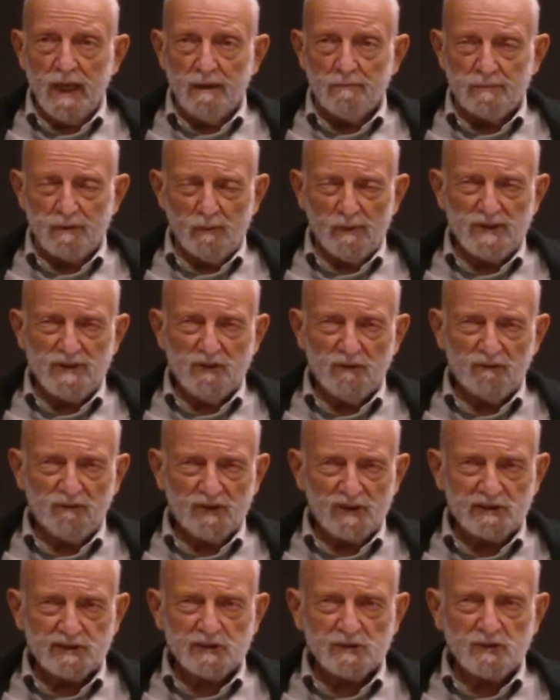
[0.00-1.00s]
But when you
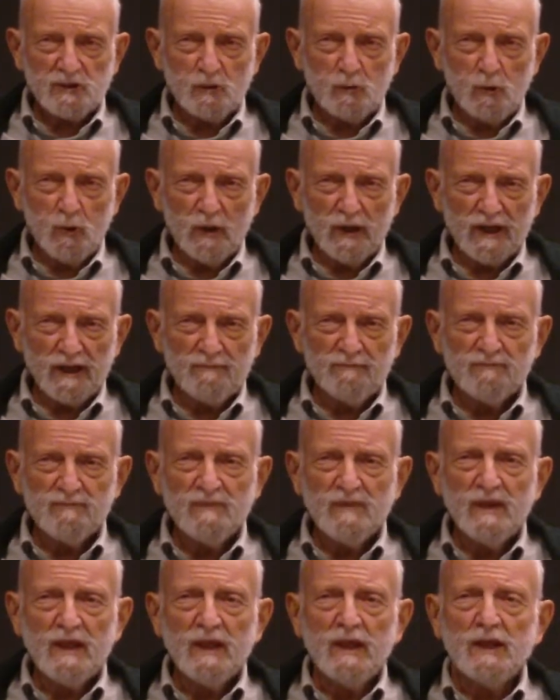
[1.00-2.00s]
filter the water,
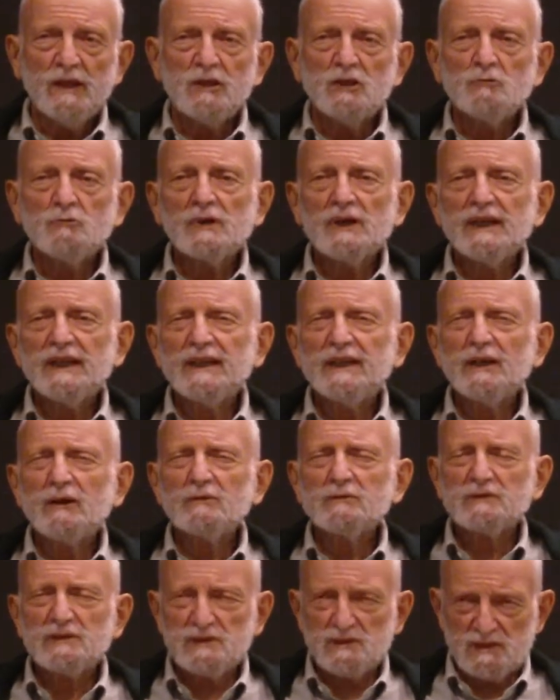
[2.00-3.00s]
you really
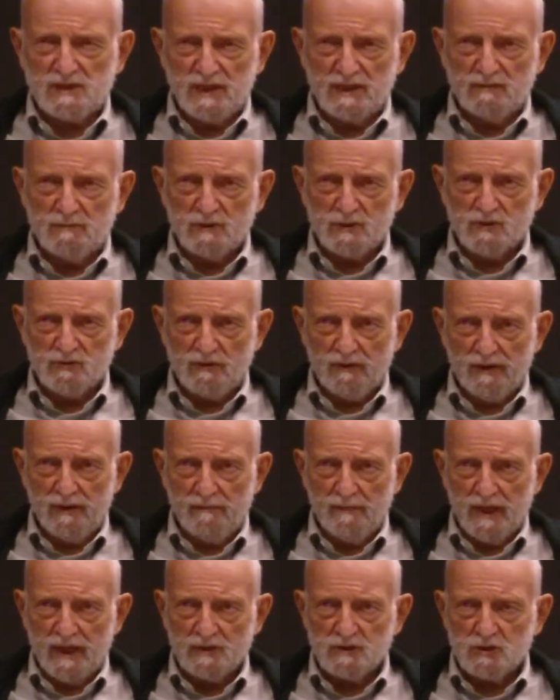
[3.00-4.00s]
don't distinguish very
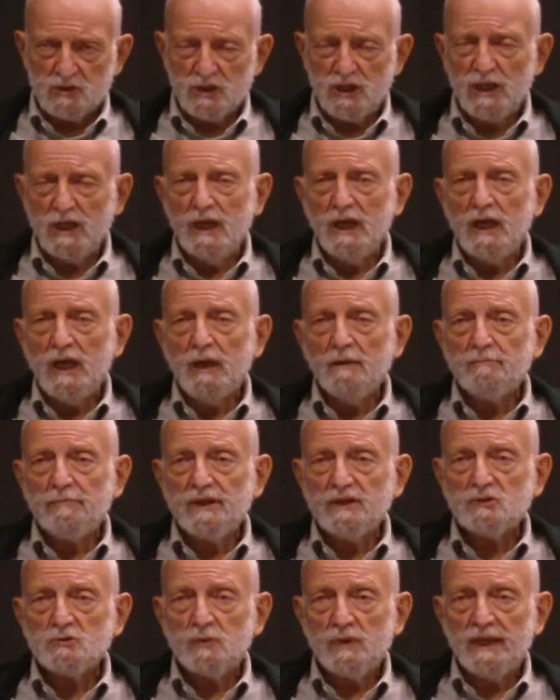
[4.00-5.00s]
much
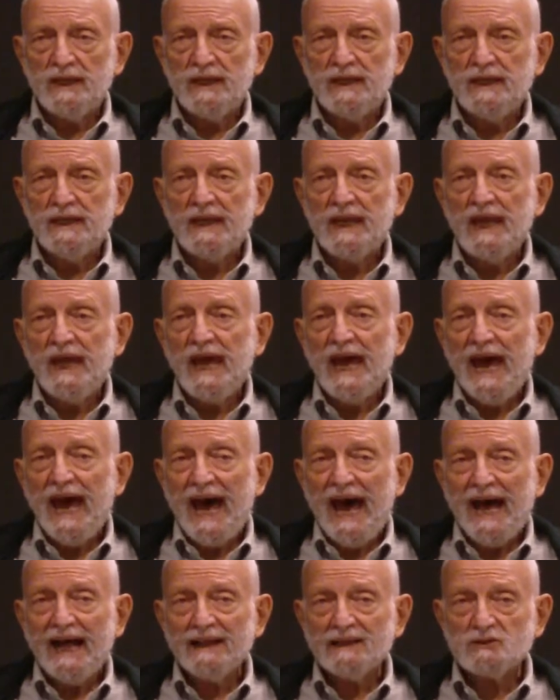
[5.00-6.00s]
between
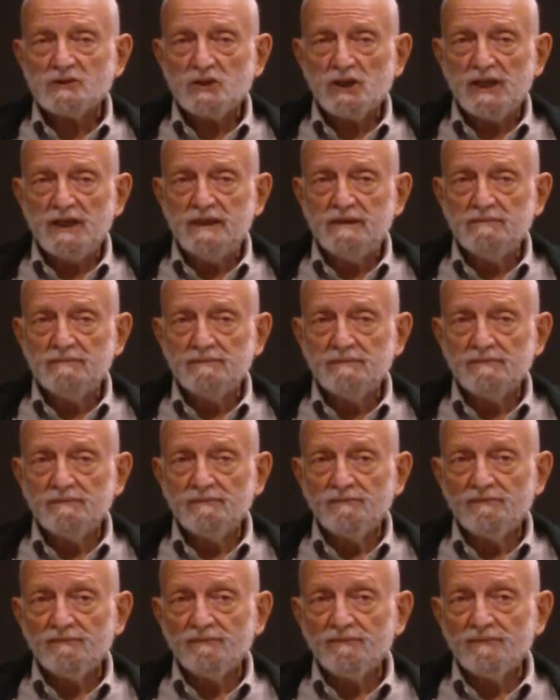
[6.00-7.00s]
algae
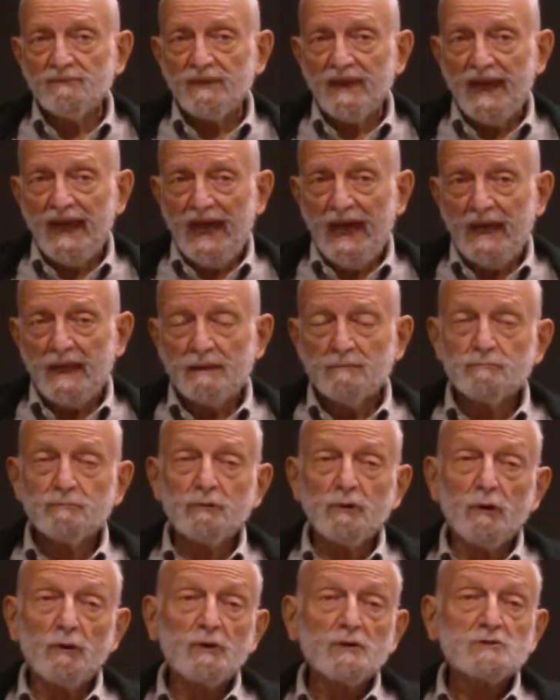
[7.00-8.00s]
and
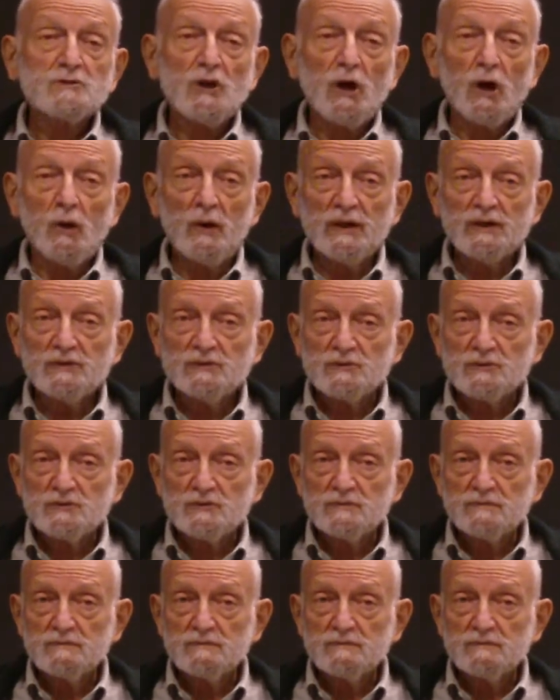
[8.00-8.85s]
protozoans.